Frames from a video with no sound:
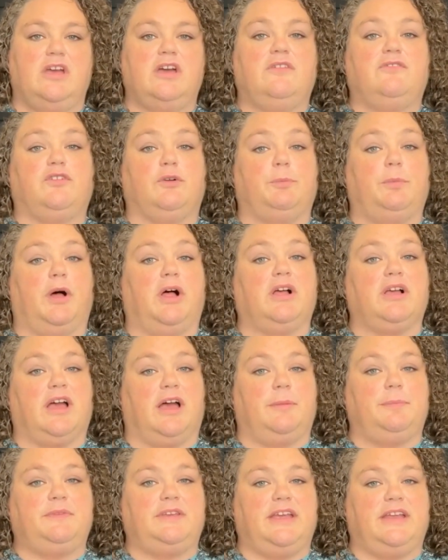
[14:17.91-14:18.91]
For bulk
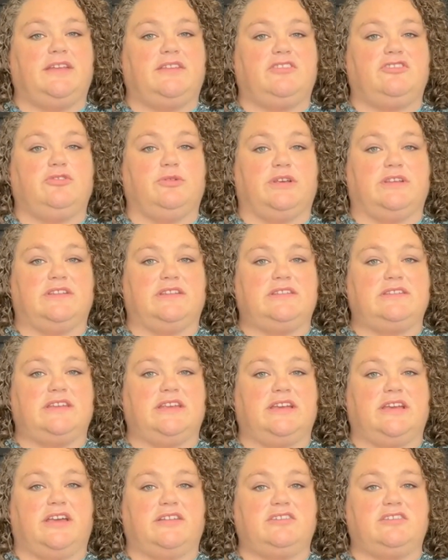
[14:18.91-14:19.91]
updates to
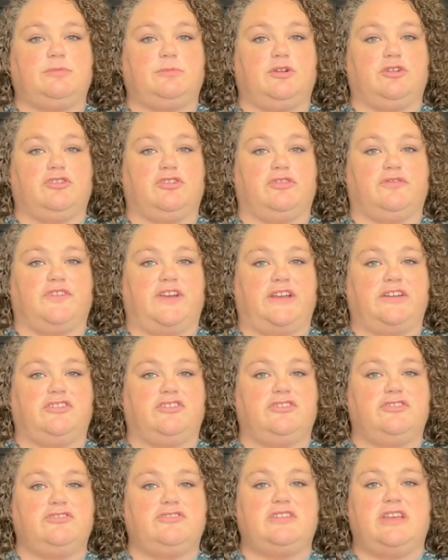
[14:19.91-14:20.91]
existing customers or
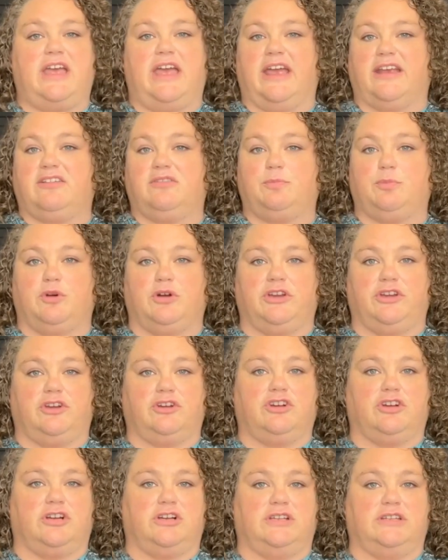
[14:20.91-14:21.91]
vendors, export your
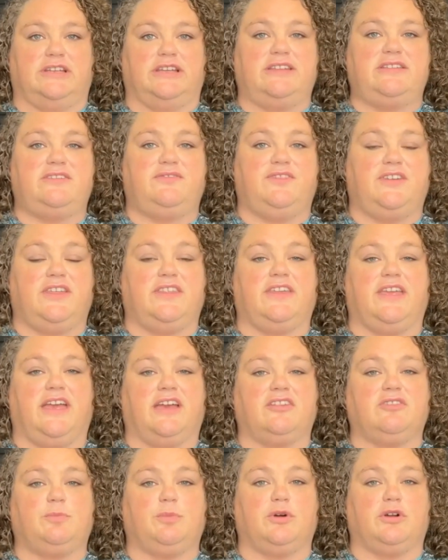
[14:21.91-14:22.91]
current list via the
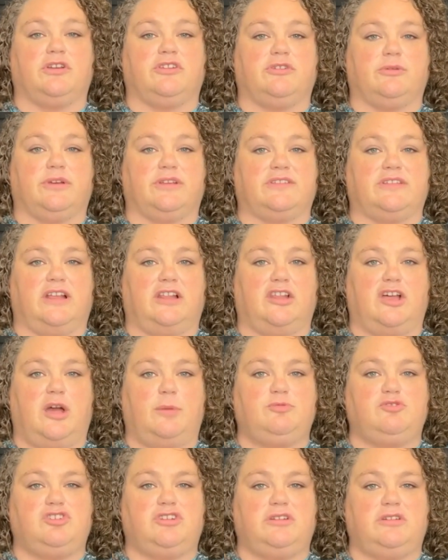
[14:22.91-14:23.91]
Export to Excel
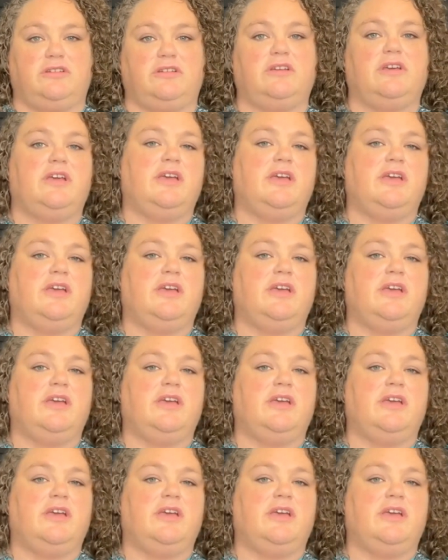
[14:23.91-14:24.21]
option.